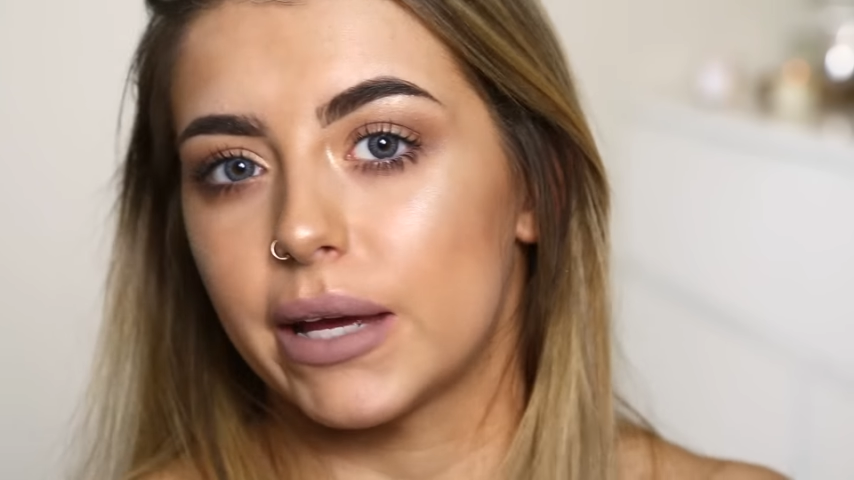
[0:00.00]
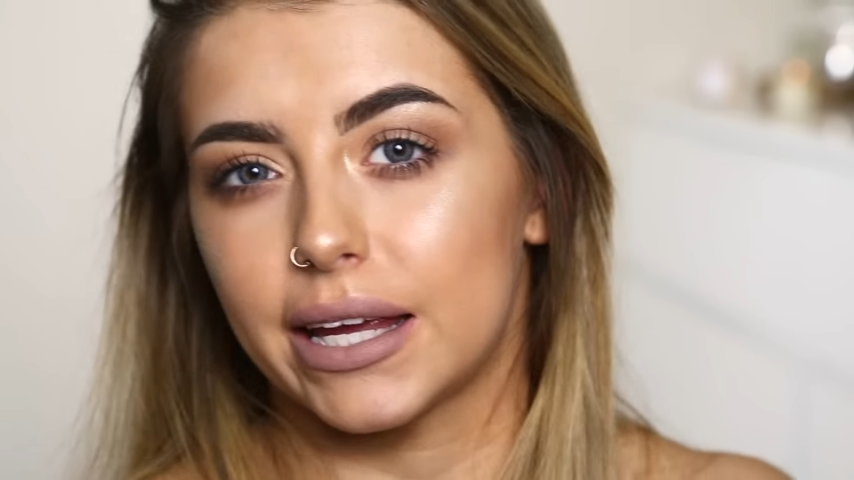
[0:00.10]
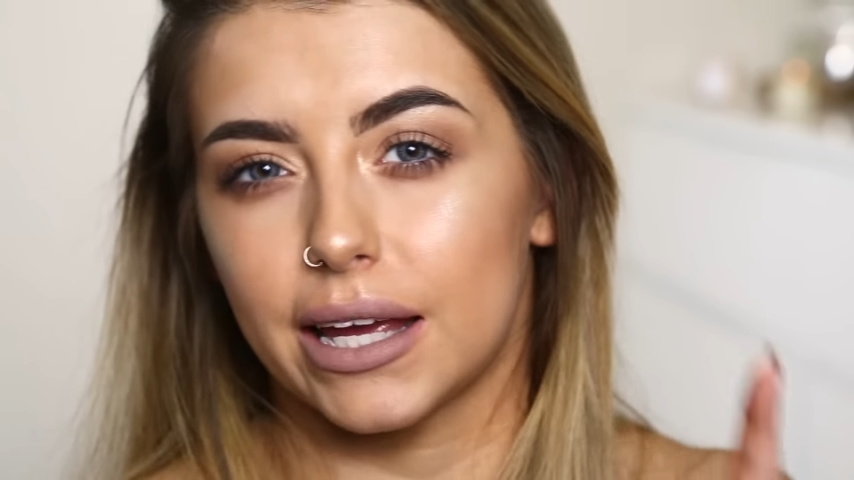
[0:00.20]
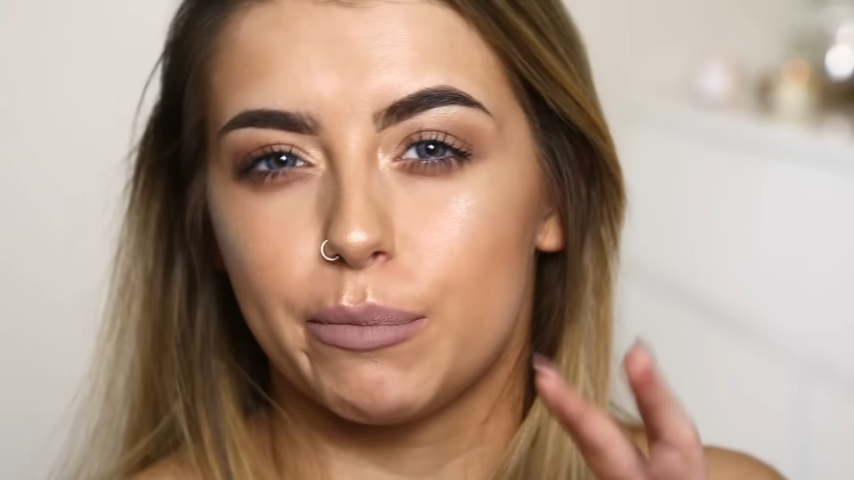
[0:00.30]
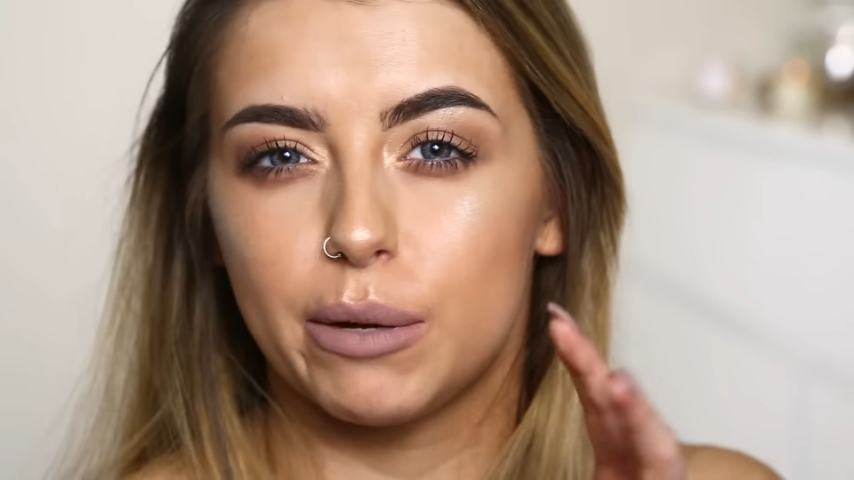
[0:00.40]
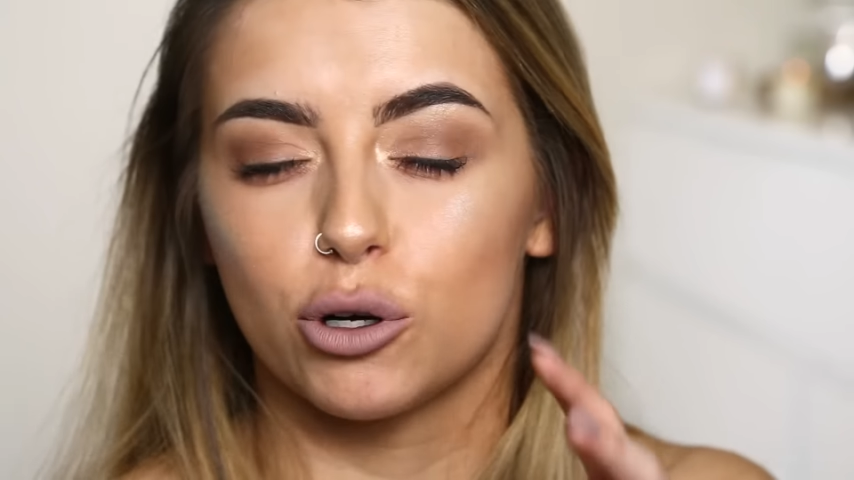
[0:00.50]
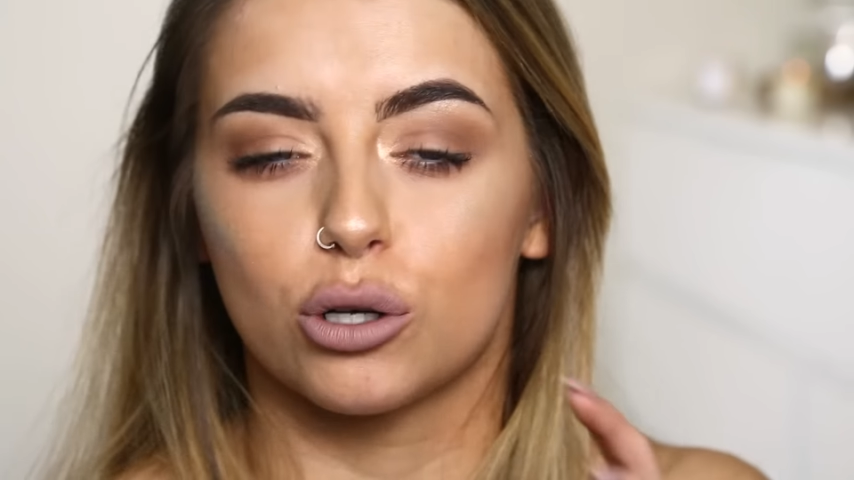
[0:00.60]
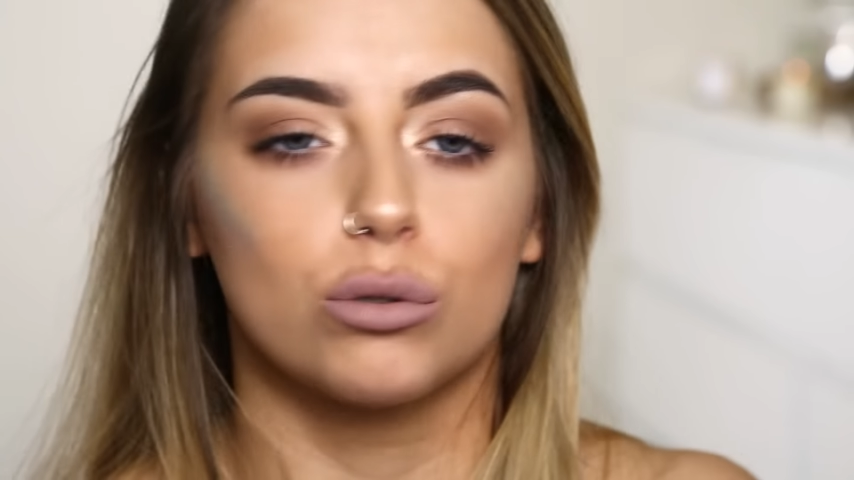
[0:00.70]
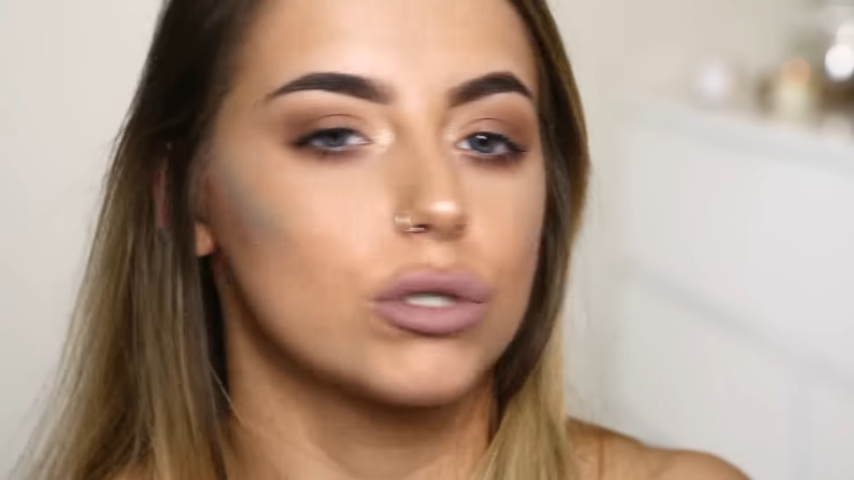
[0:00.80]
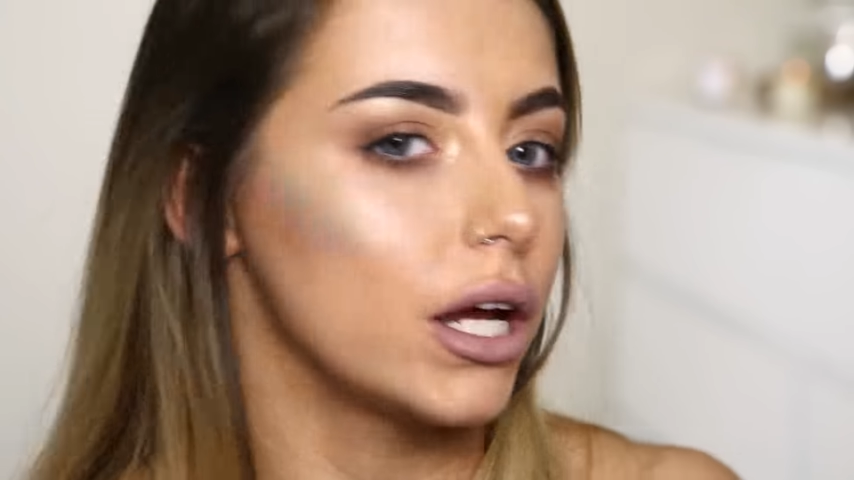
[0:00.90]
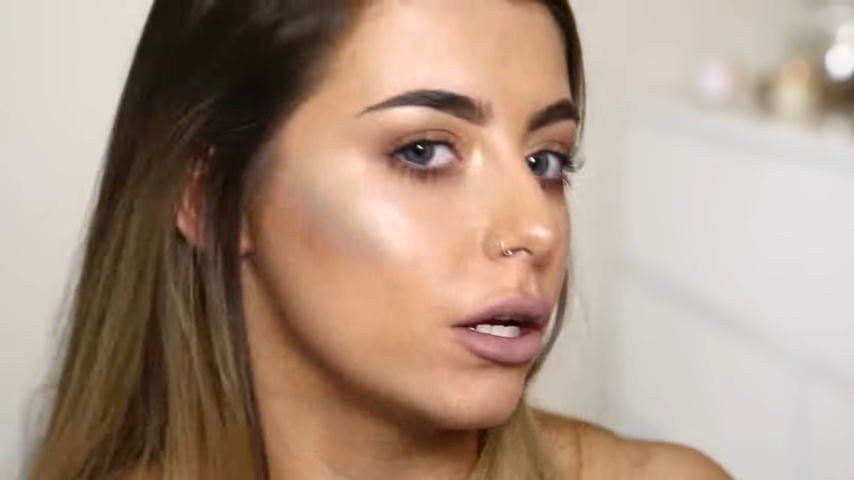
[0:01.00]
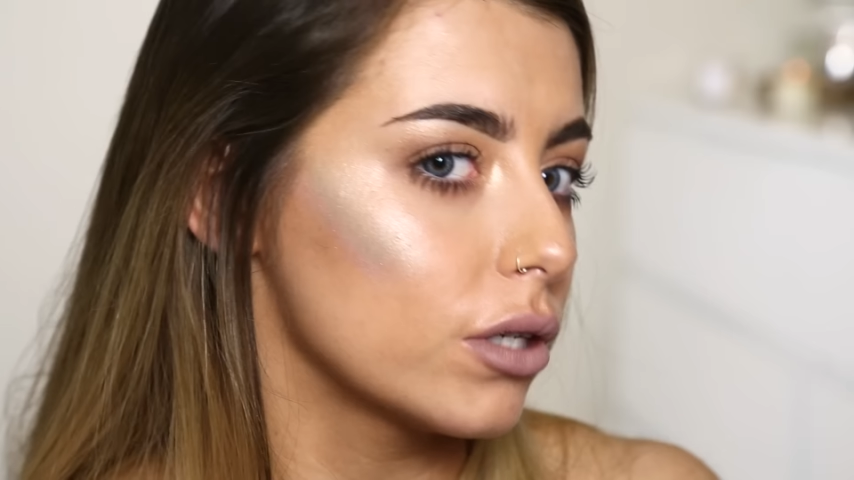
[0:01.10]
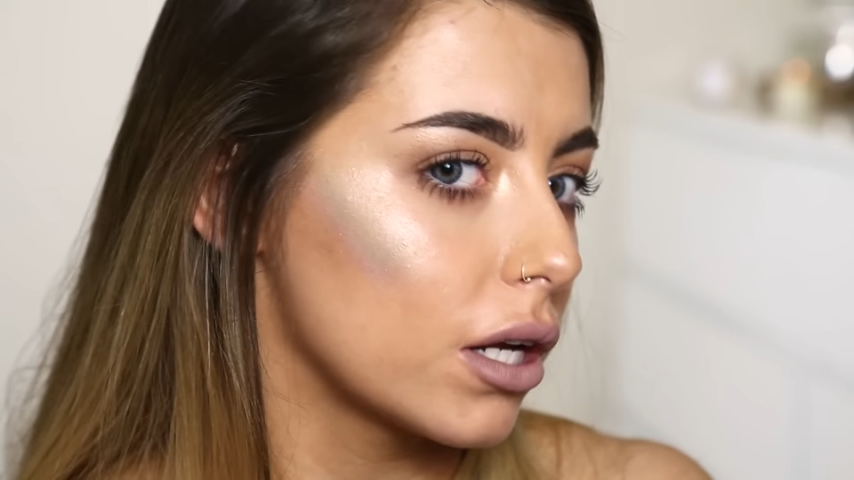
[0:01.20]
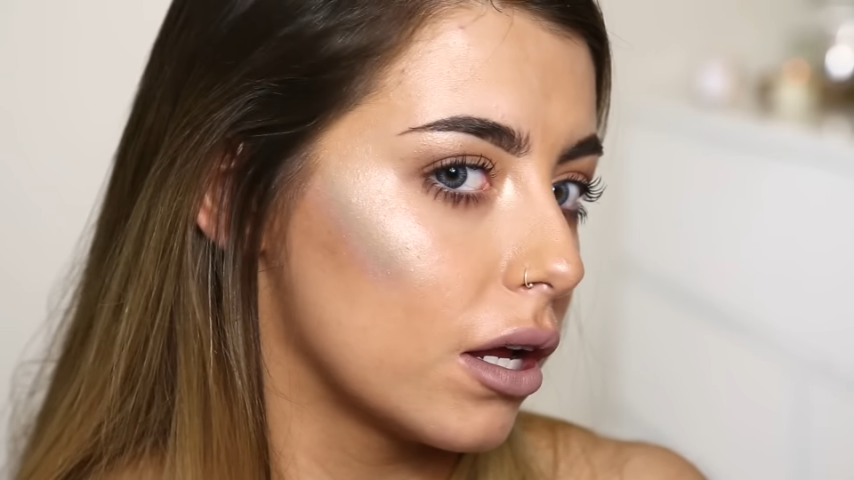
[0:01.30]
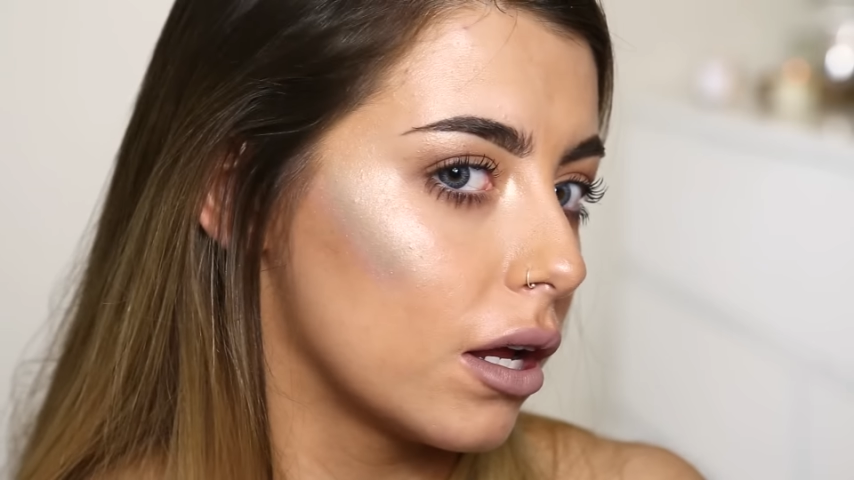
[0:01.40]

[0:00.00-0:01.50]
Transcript: making it a bit more cool toned.